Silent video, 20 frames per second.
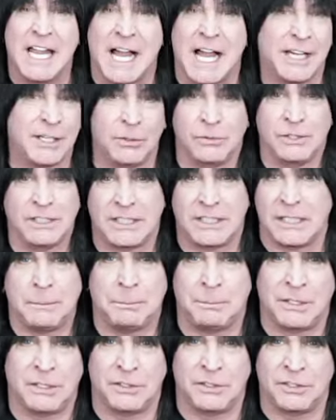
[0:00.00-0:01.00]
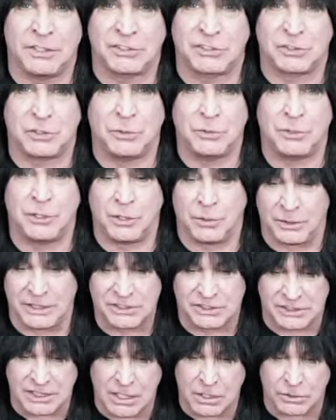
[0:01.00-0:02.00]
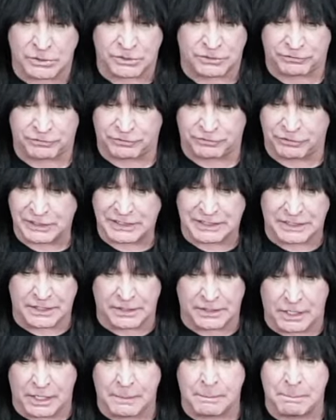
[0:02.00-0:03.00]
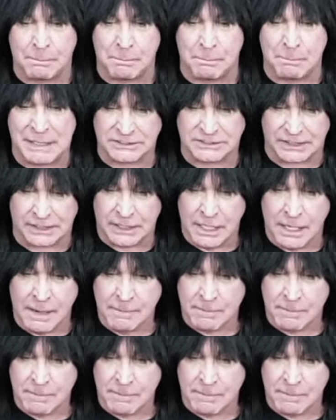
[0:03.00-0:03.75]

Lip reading: I only keep it in the studio. It sounds freaking amazing.